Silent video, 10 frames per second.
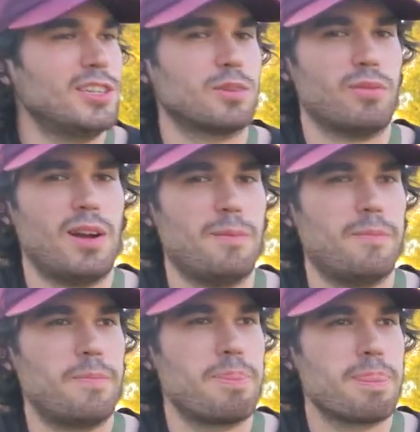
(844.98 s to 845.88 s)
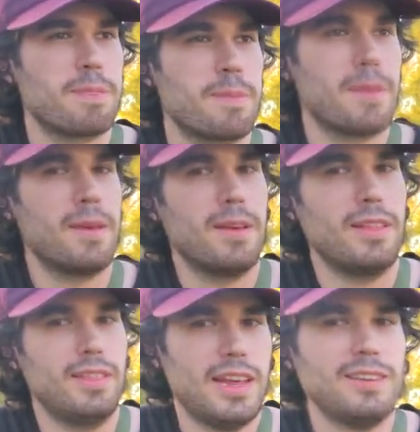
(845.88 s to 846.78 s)
is a problem.
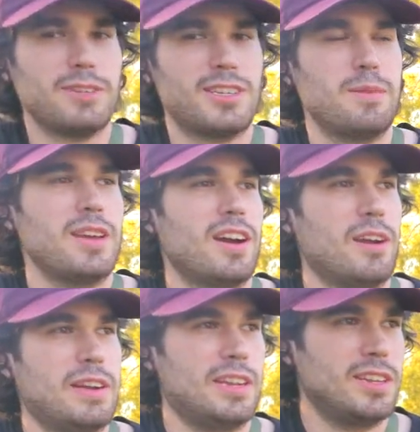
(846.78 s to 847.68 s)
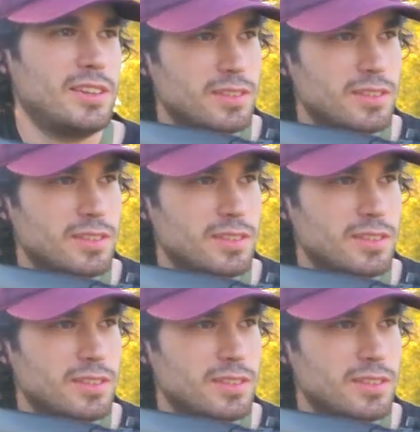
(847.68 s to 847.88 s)
That was semi-auto and it, it,